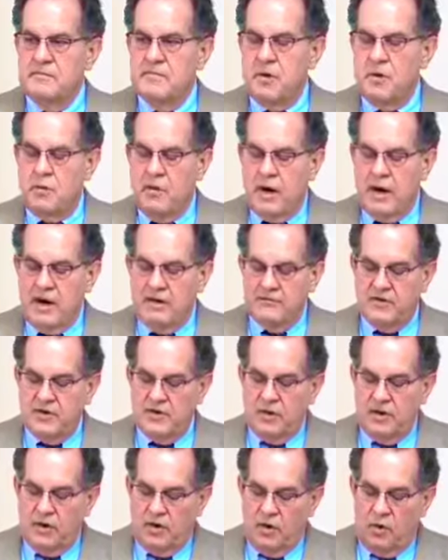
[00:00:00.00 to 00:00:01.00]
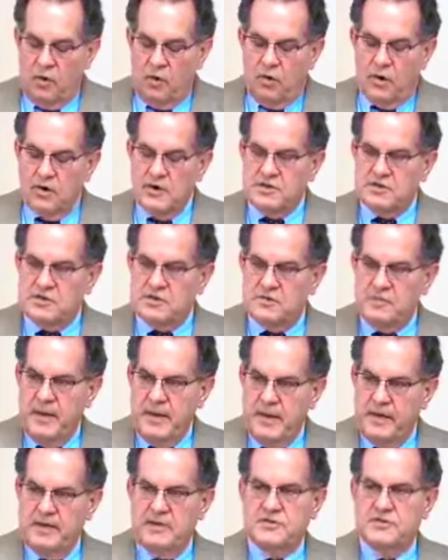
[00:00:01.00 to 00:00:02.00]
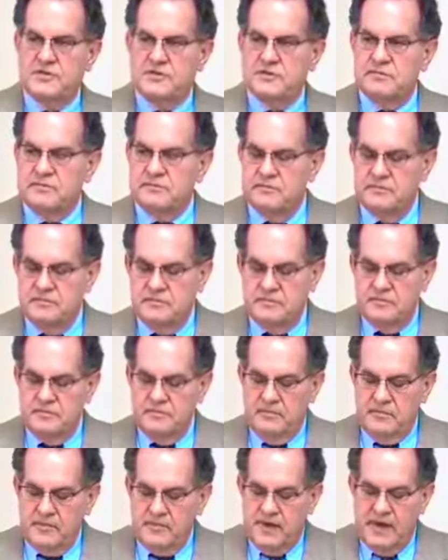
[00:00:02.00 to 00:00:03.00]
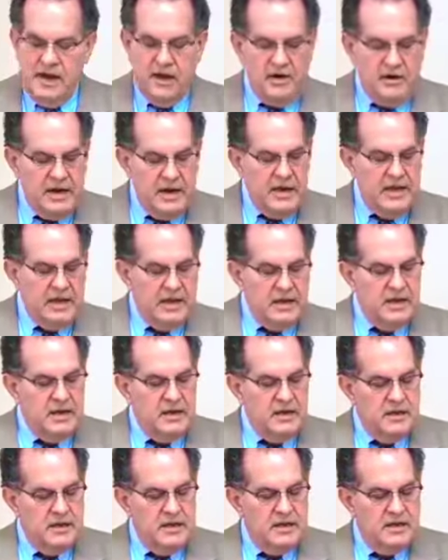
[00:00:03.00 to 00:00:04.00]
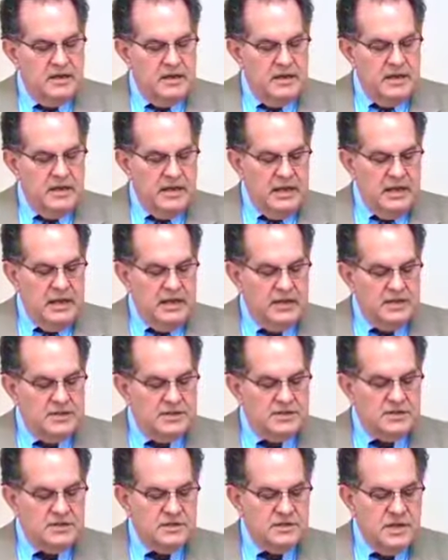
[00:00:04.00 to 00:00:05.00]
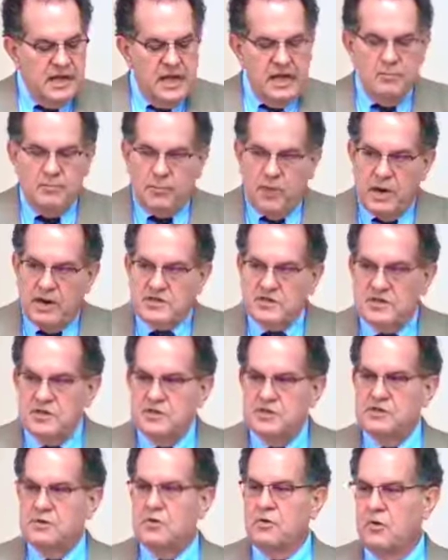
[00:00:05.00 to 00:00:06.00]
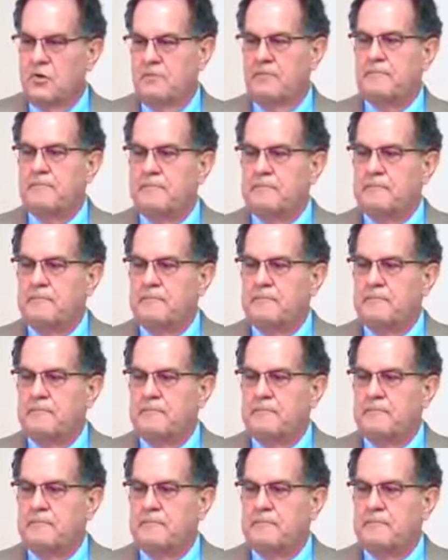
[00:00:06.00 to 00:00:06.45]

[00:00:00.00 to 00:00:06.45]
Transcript: But whatever the Lord speaks, therein is a precious jewel.